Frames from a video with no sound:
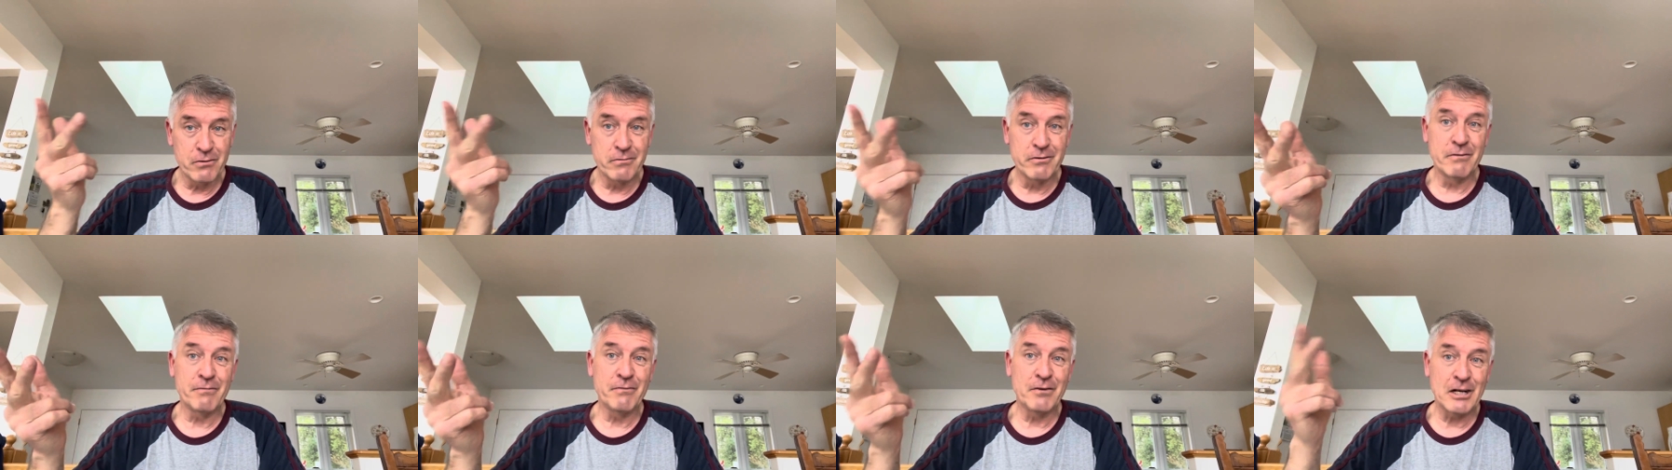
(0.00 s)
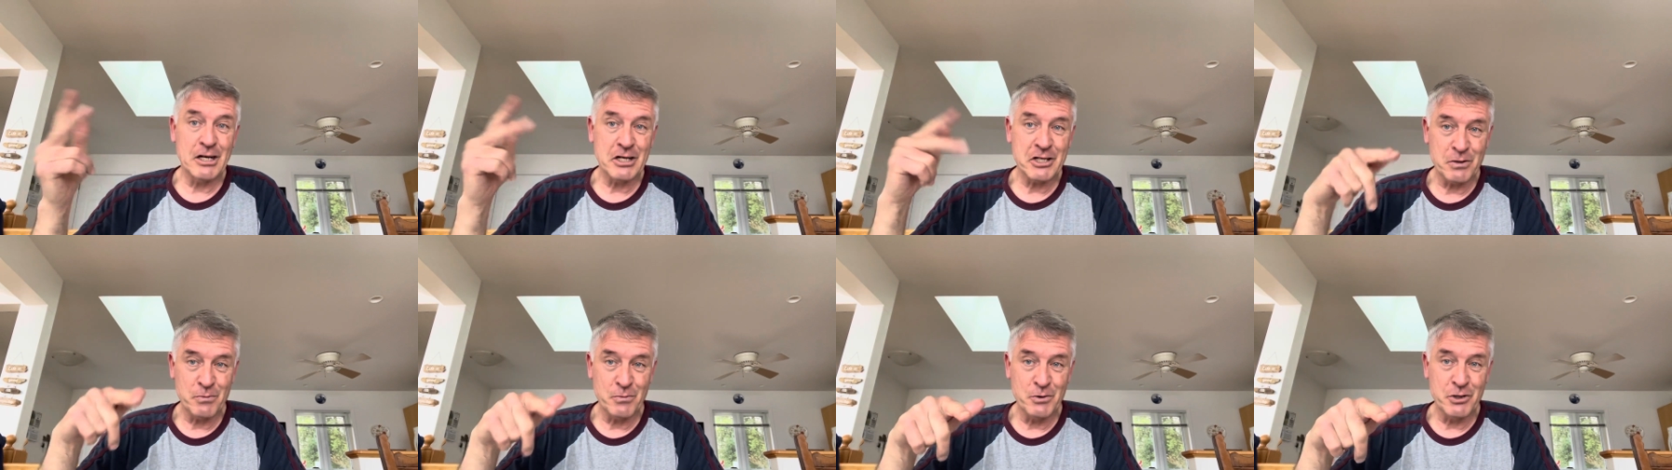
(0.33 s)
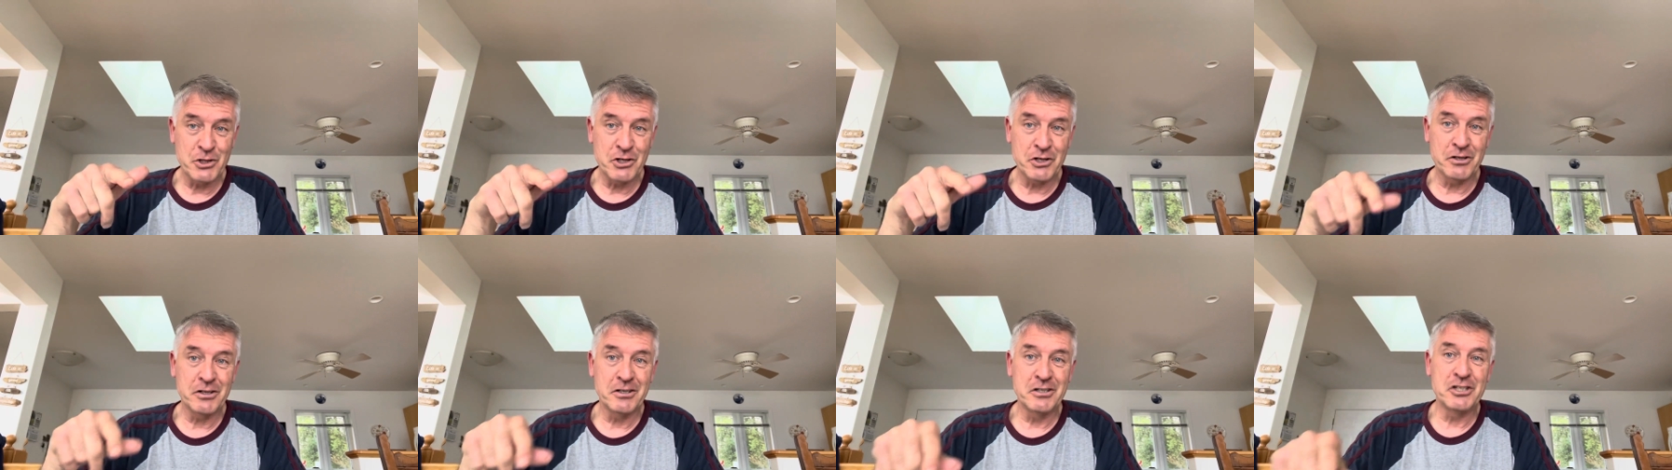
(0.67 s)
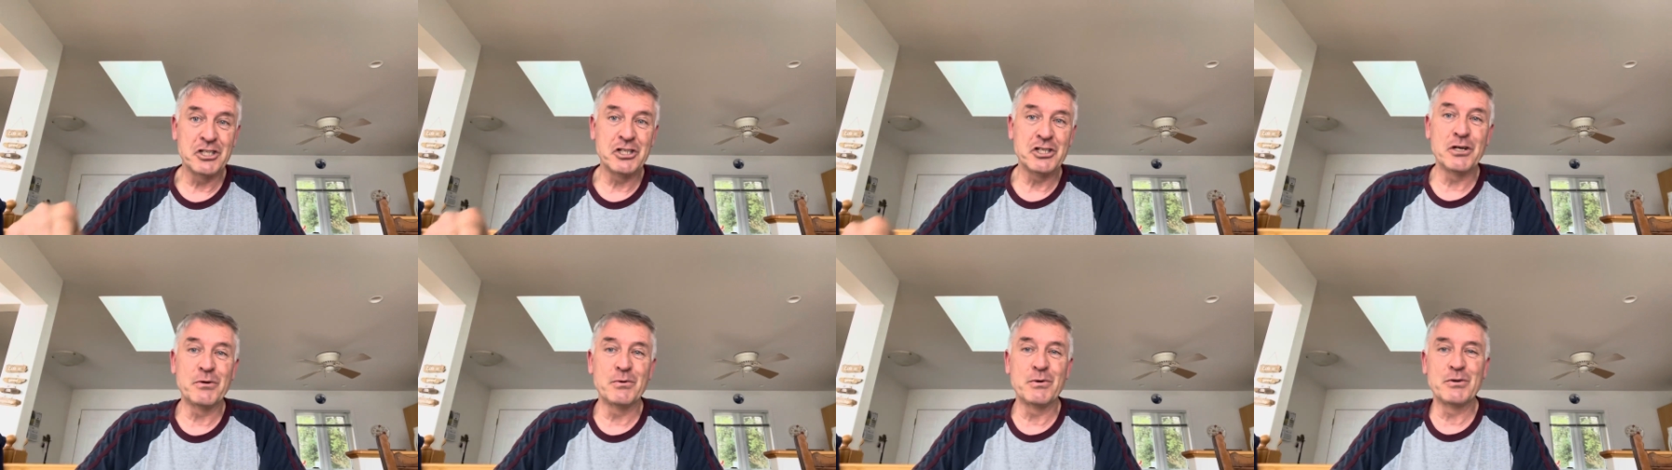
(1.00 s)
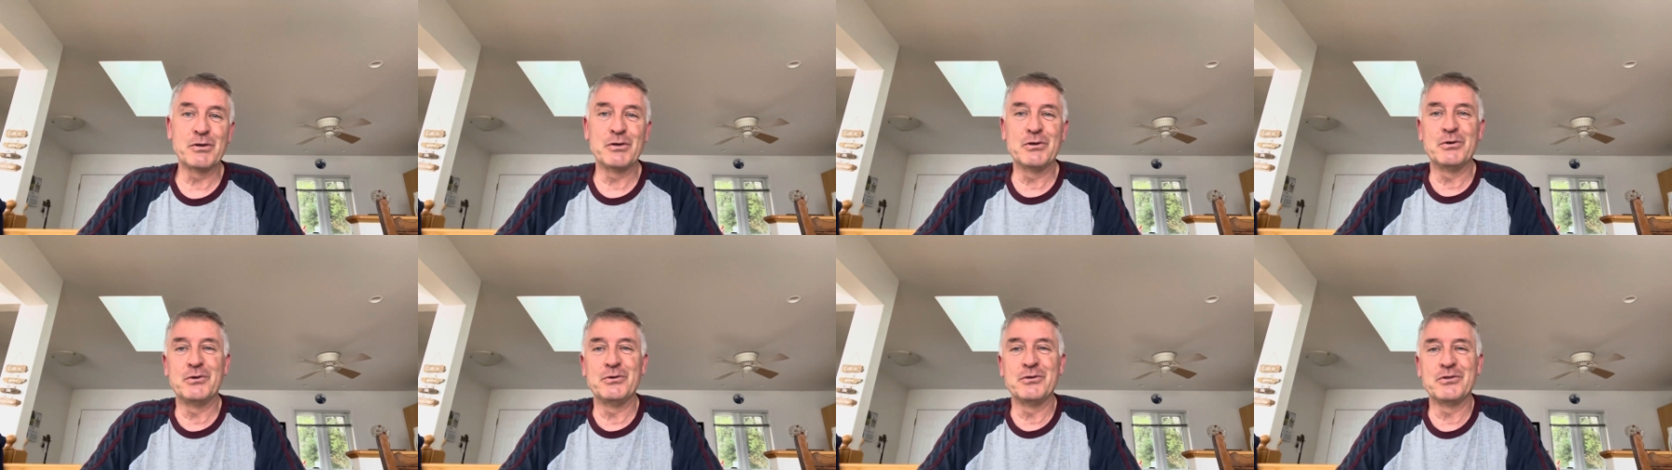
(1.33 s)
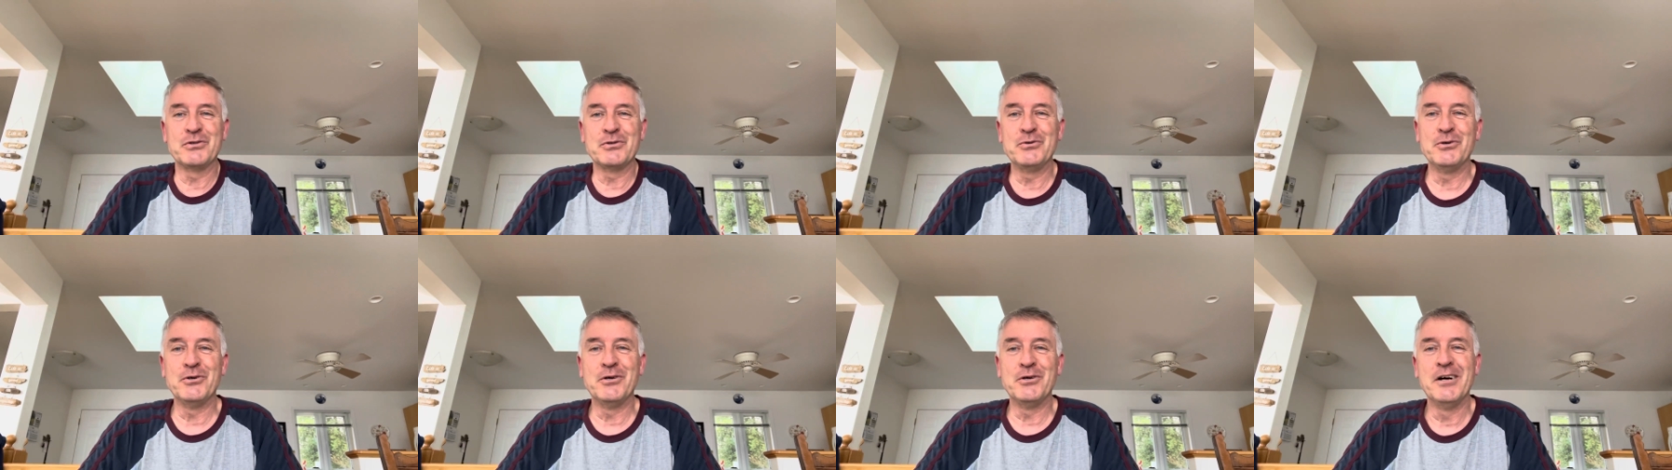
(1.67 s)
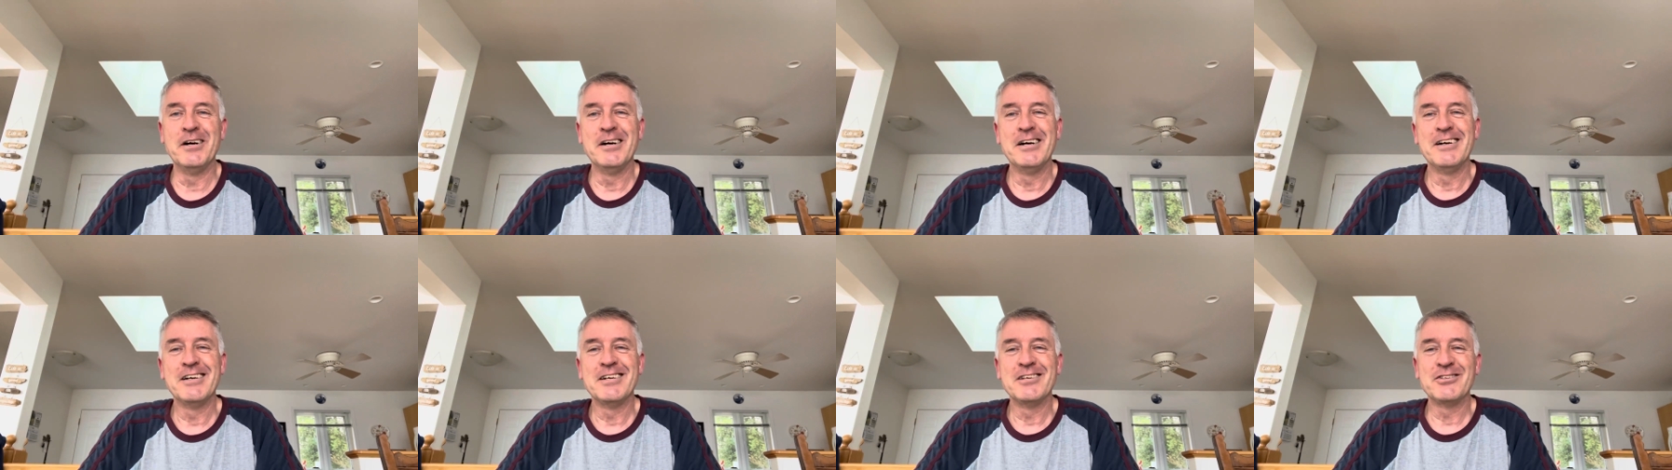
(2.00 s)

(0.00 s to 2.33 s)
reflection which you're going to share with the whole school.